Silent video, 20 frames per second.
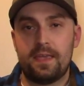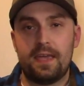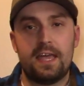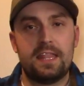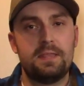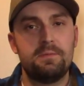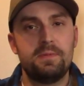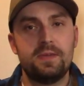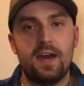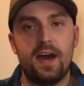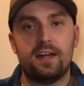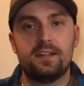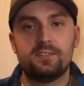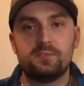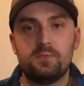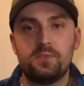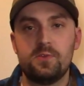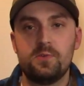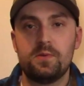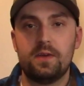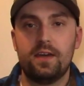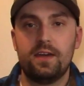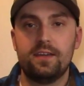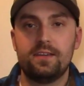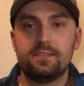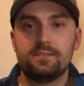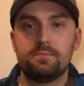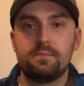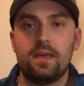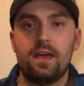And to be honest with you
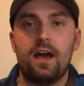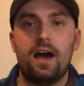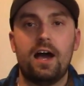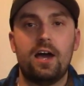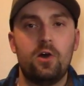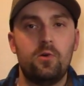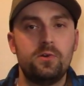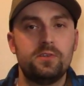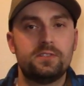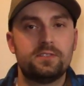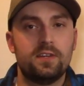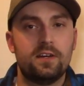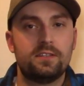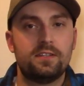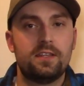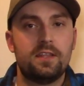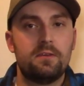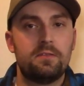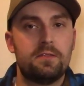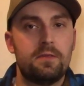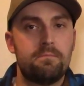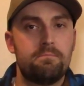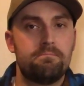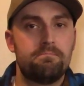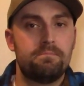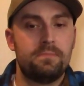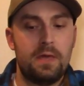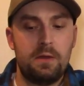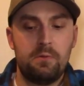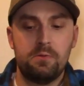guys, I always thought that
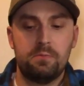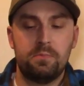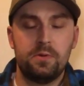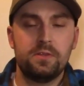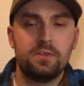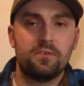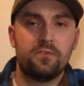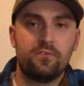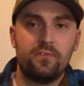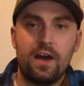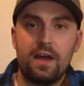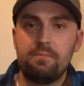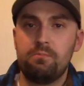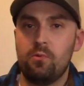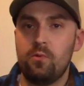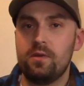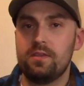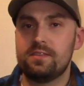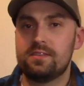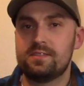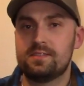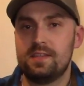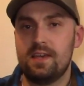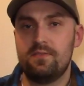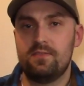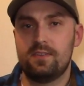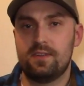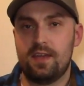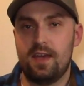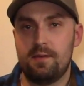they would put the
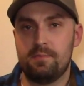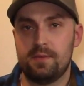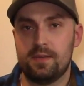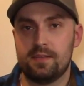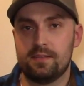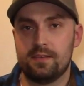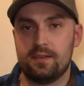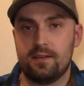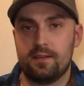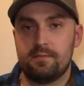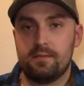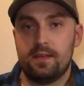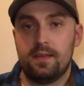5.7 Hemi in there.